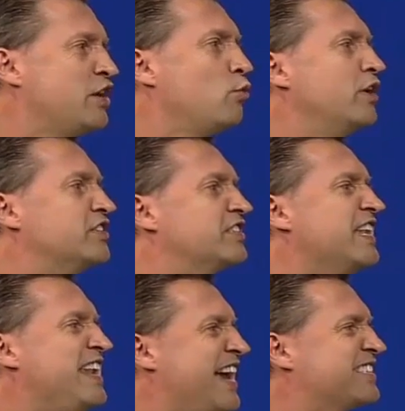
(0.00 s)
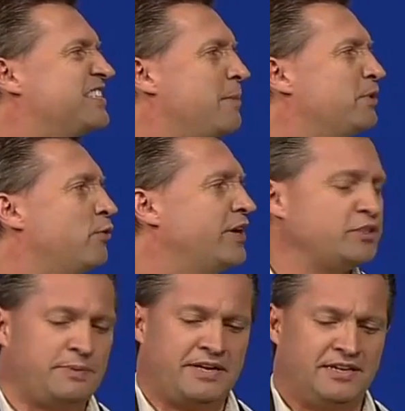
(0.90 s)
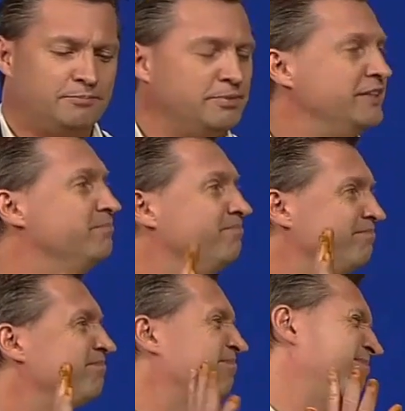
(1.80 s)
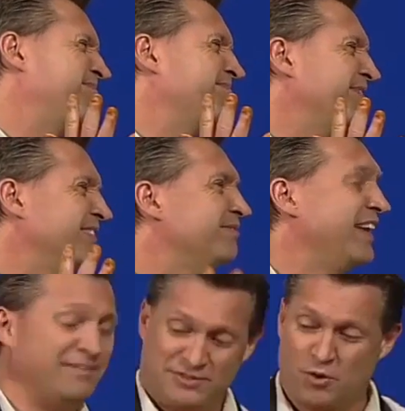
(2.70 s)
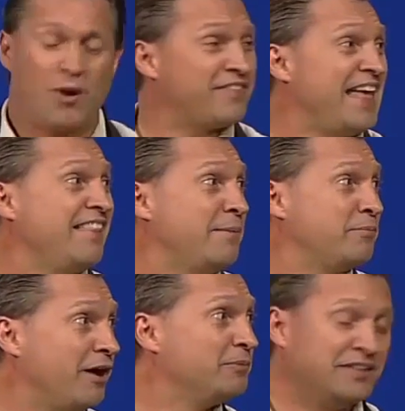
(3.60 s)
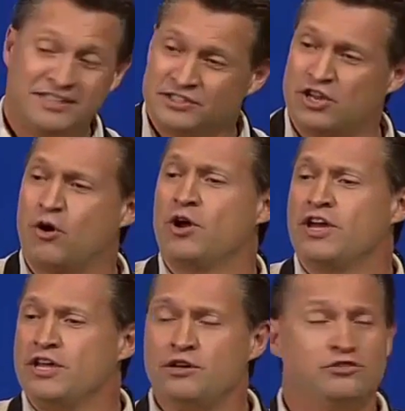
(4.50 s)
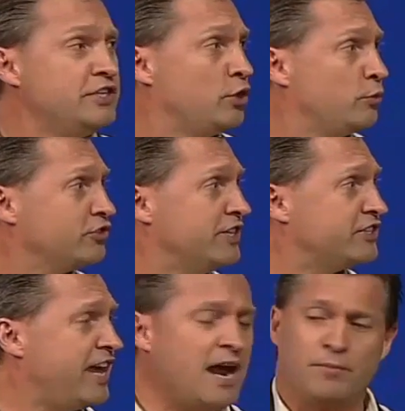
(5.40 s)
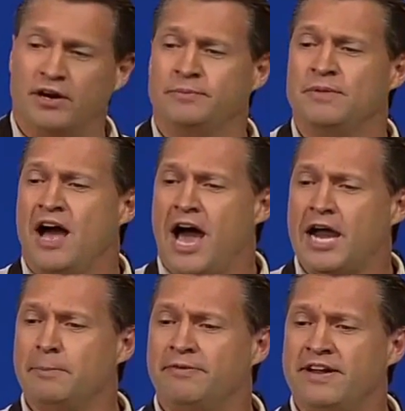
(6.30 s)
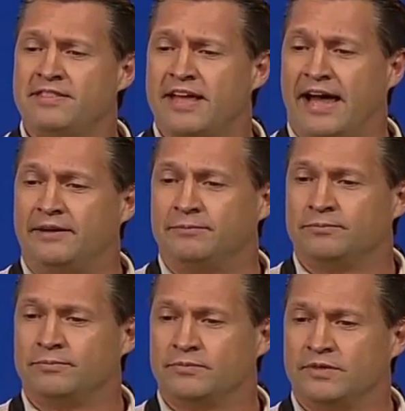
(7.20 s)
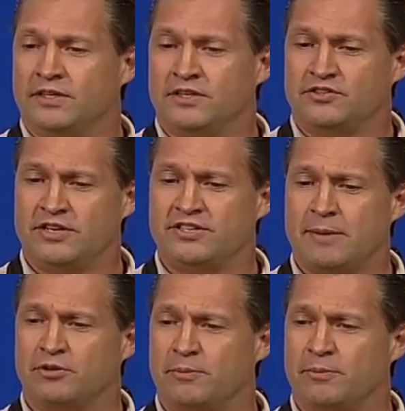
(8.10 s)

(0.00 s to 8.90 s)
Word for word: what's the next step in the recipe, yep. but yeah, ah, don't, don't up. So using the RealSense camera, I can prevent that. See, so I was able to